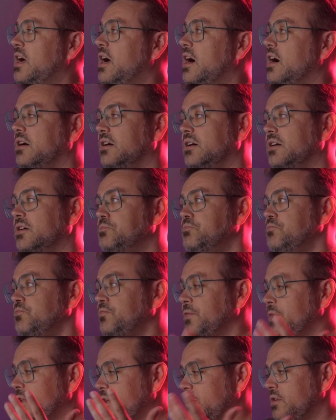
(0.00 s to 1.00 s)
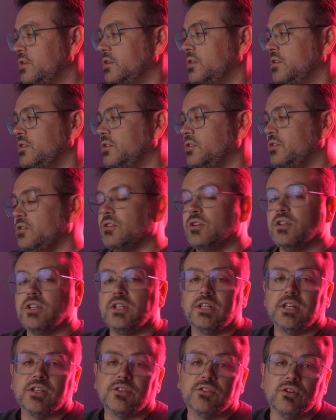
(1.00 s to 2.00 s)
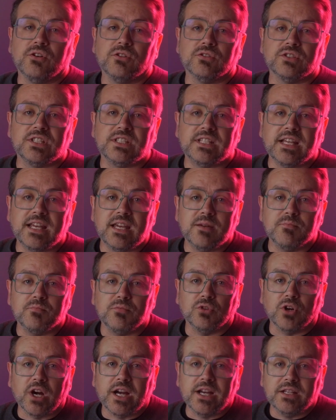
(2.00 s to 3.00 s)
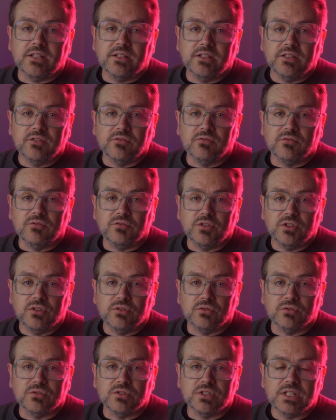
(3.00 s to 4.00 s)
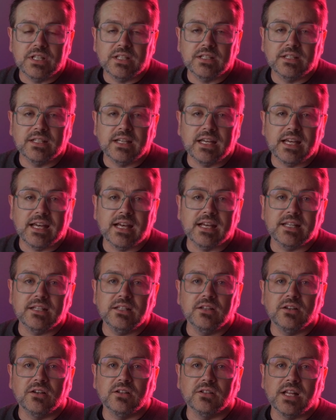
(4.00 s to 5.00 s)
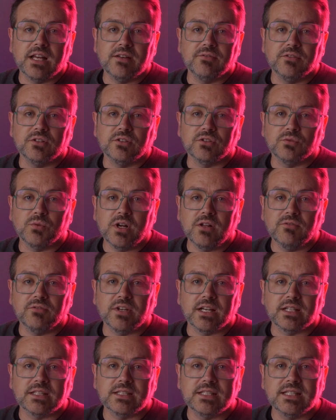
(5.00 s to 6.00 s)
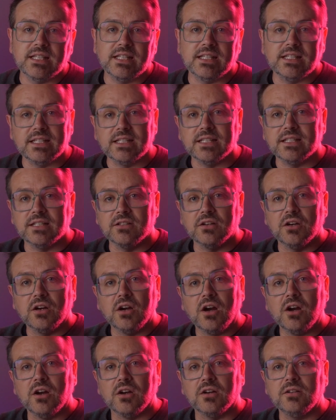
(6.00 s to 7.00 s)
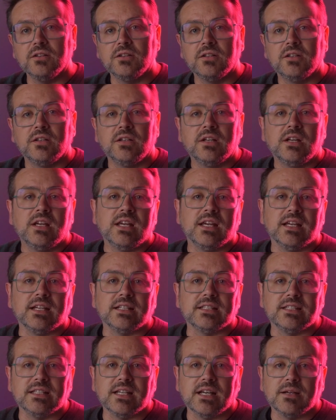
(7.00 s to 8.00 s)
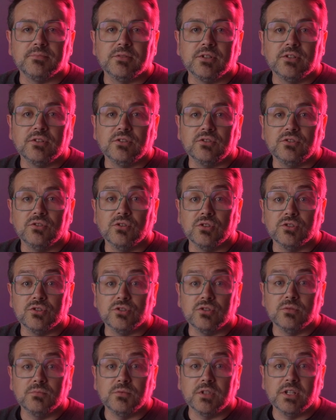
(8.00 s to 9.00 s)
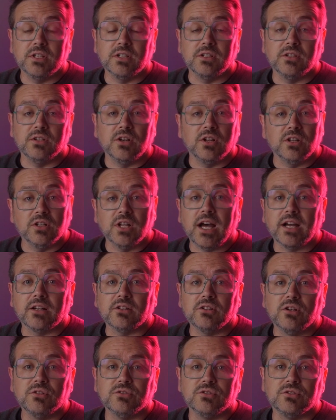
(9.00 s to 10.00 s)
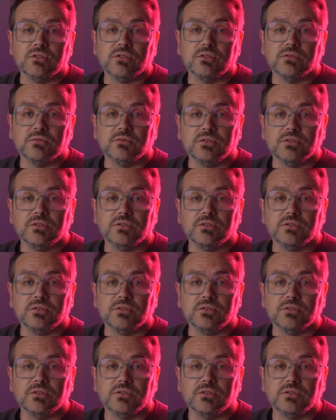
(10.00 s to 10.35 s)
You're going to get those same bright views at 11 or 12x in HART, except you're zoomed in a lot closer.